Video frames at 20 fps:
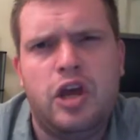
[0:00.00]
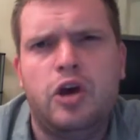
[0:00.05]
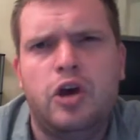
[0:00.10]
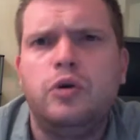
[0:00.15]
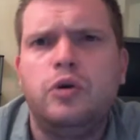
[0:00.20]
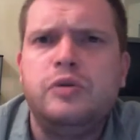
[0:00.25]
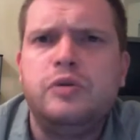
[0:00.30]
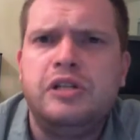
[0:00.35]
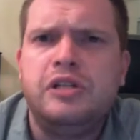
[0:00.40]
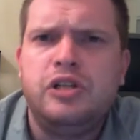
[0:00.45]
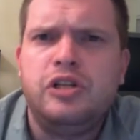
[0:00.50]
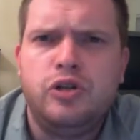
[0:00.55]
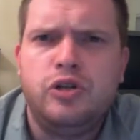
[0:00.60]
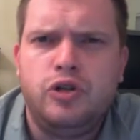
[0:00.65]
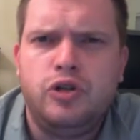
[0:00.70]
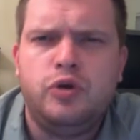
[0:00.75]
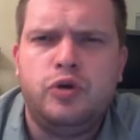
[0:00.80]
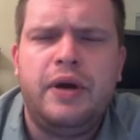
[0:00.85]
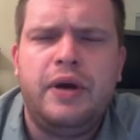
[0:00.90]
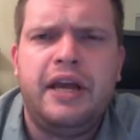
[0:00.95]
goes
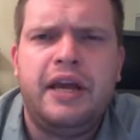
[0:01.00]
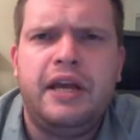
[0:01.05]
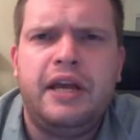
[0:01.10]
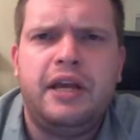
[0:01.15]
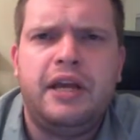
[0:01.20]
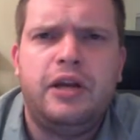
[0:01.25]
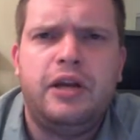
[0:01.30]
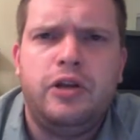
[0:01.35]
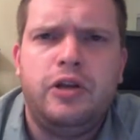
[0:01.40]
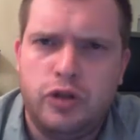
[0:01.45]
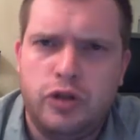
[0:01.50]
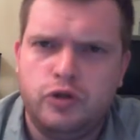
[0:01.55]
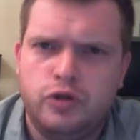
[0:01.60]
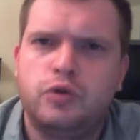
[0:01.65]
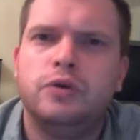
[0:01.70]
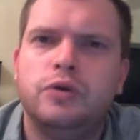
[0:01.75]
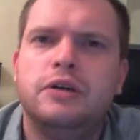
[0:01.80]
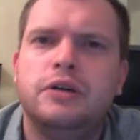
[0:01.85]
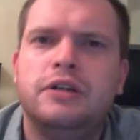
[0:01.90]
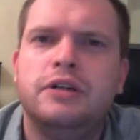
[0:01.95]
into a
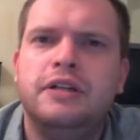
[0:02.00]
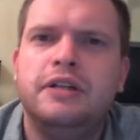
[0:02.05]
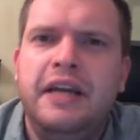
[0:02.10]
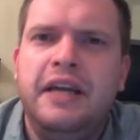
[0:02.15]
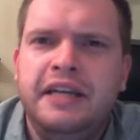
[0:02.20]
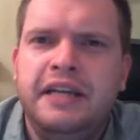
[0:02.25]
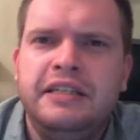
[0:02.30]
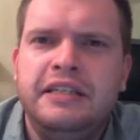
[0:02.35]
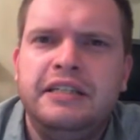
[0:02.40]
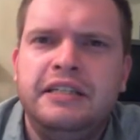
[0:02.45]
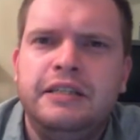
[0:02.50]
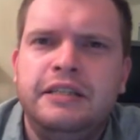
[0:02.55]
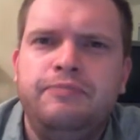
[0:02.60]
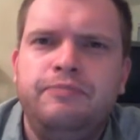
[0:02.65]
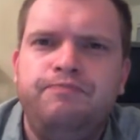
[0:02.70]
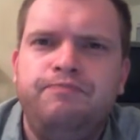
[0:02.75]
school, and